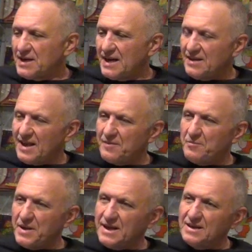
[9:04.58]
kind of like
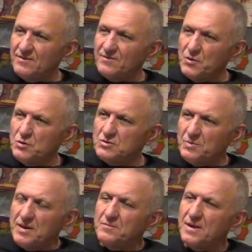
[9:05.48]
big
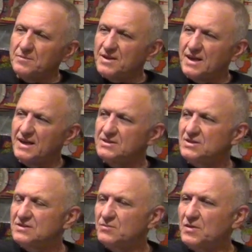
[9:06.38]
newsprint
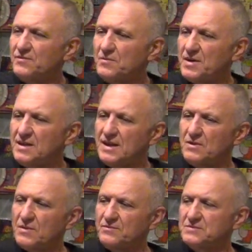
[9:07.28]
publications, one from
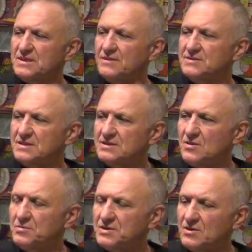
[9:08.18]
LA, one from San
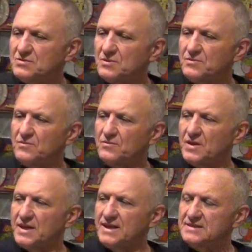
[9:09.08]
Francisco, but those were
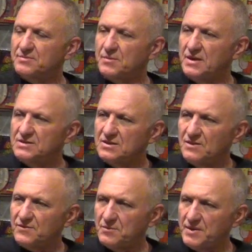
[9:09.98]
really inspirational
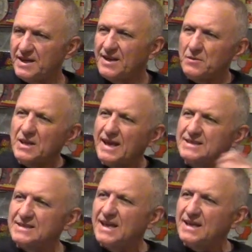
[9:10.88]
for me. They were like
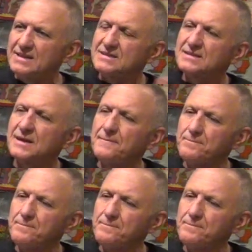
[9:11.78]
zines.